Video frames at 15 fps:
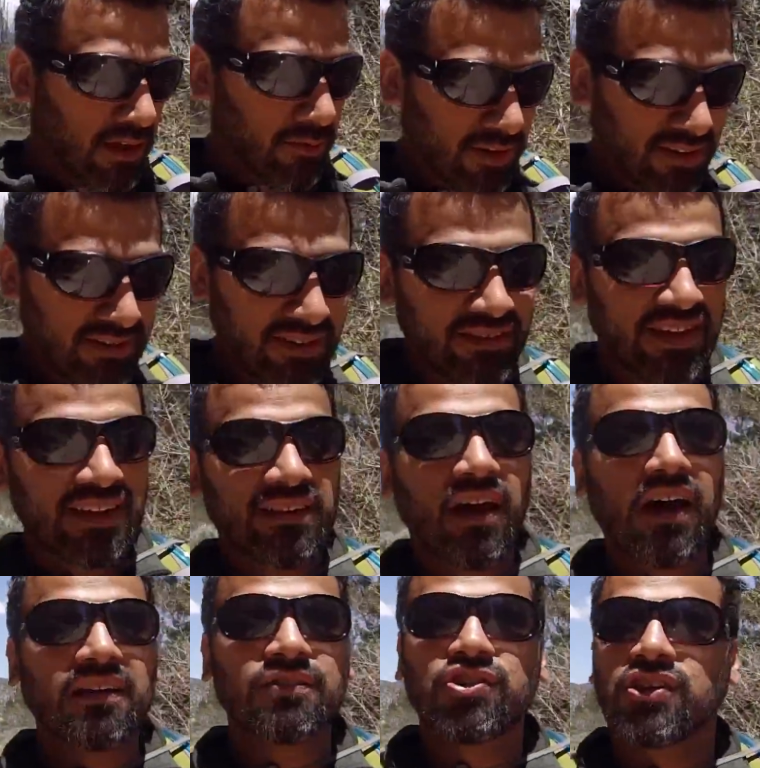It wasn't until
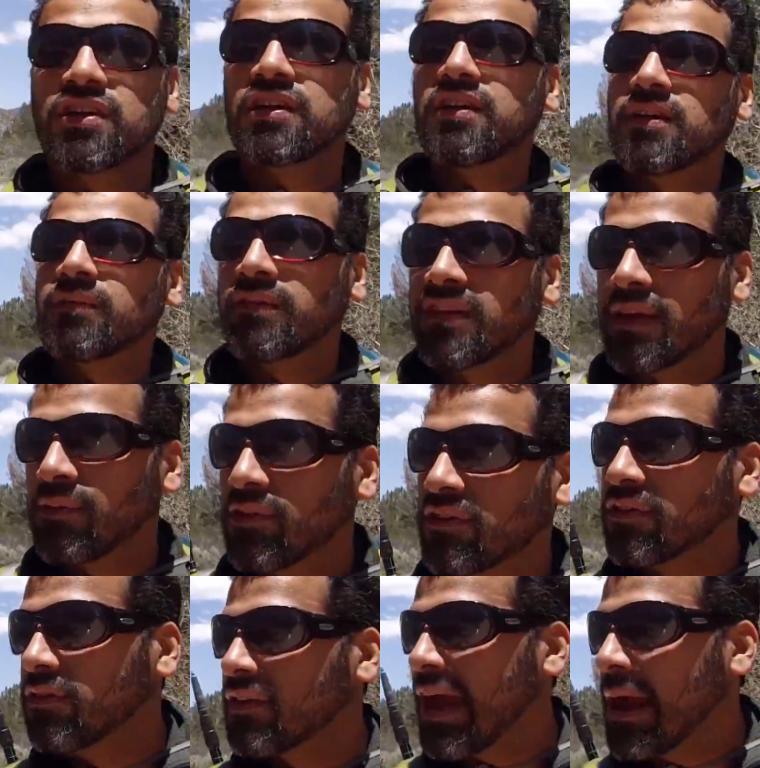technology was able
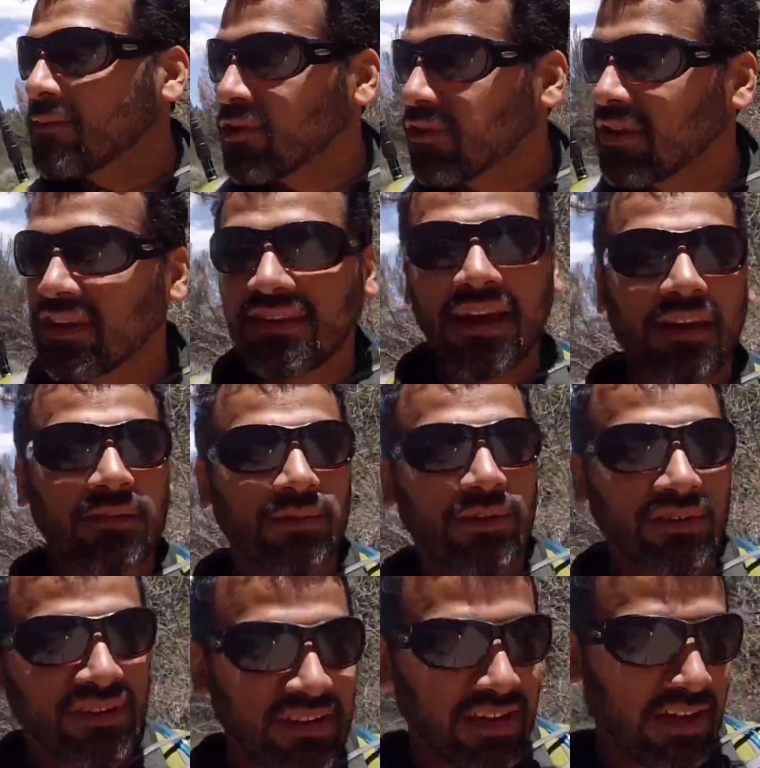to capture these
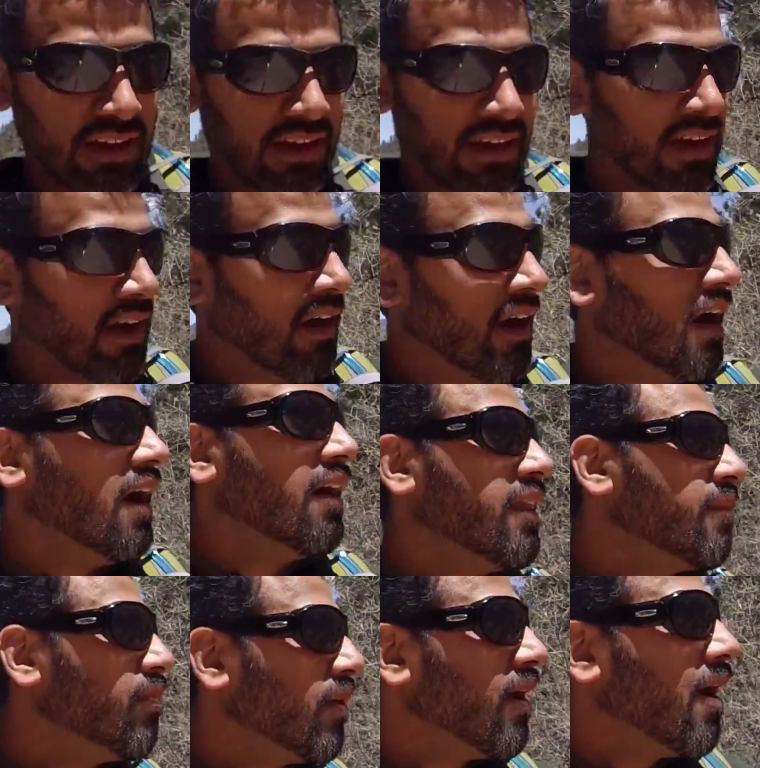animals. Uh,
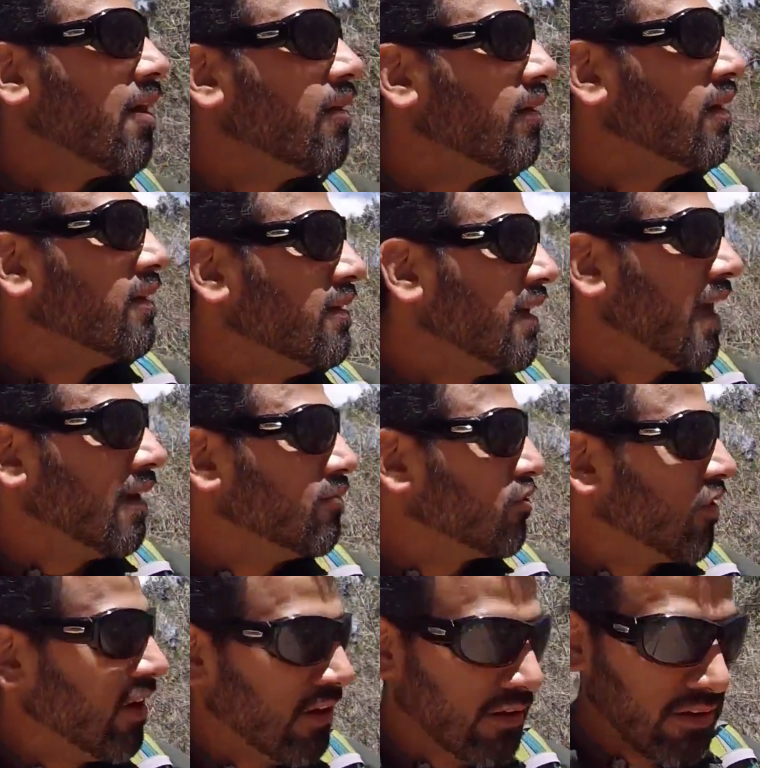they put out game
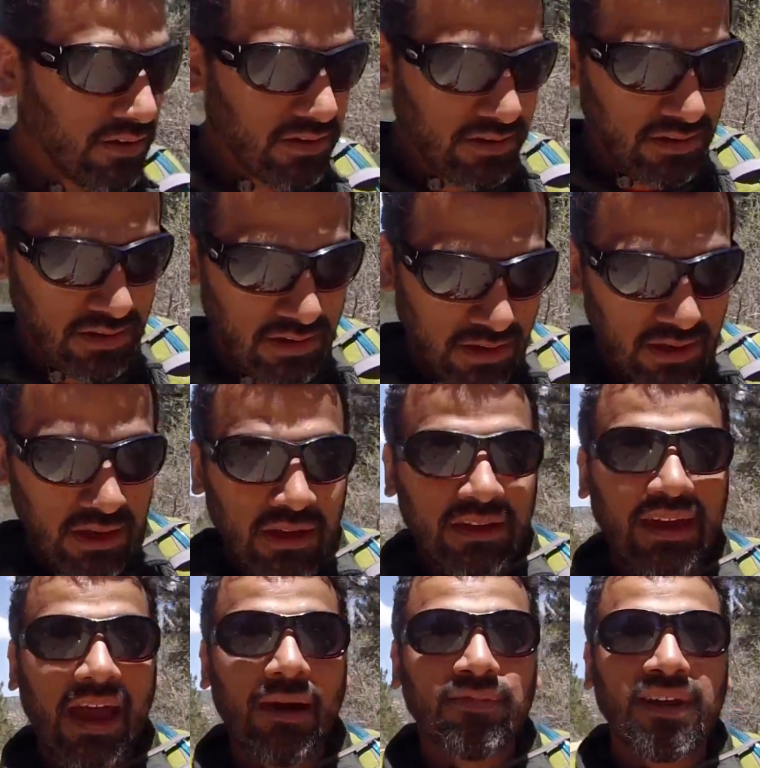trail
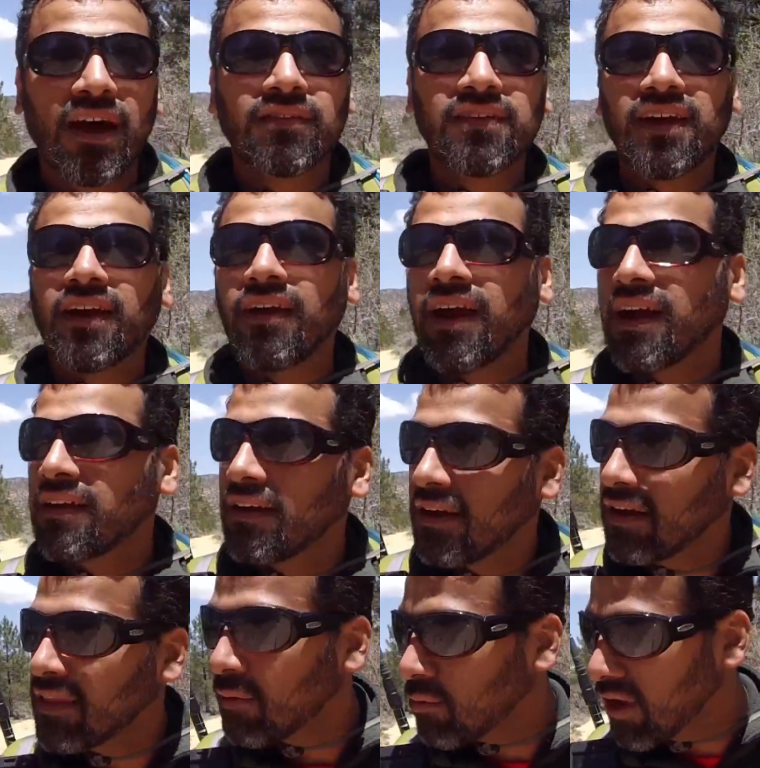camps out there and
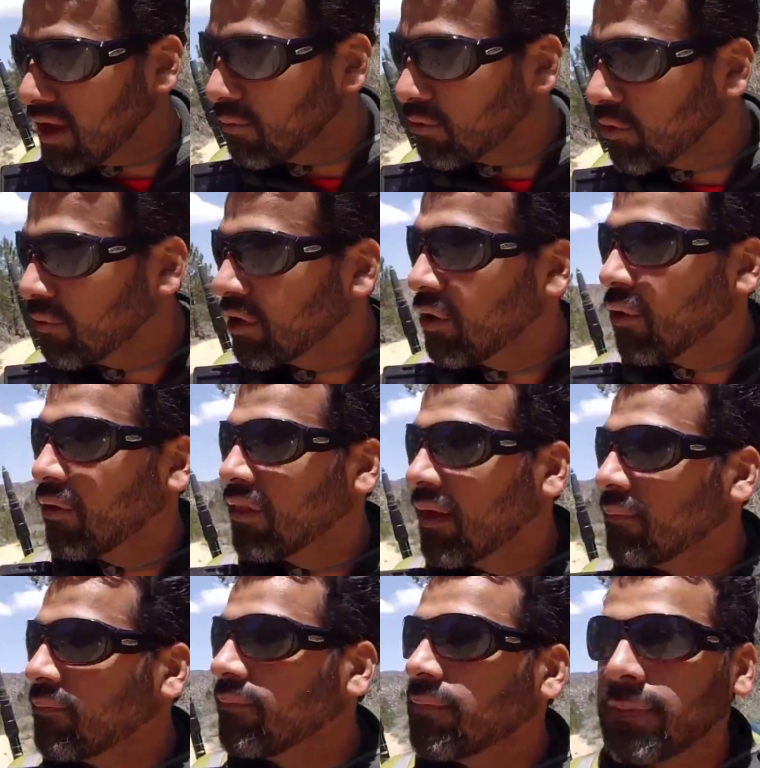uh, they were able to record them